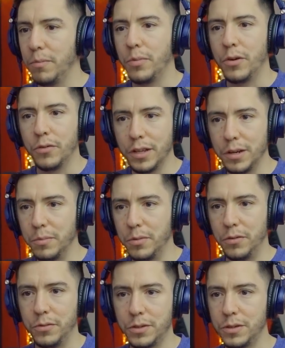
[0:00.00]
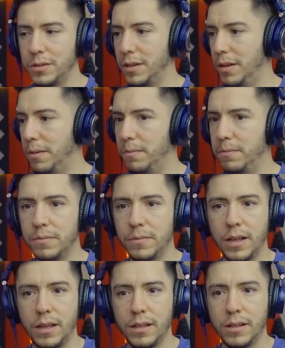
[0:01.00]
improved and improved.
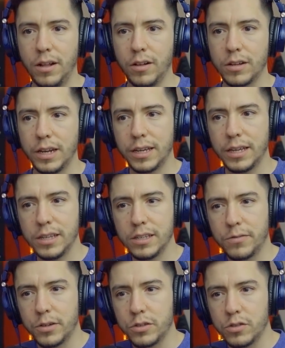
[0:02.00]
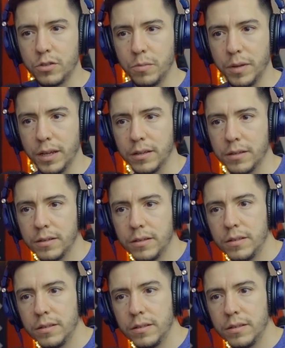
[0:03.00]
Alt-click is for zooming.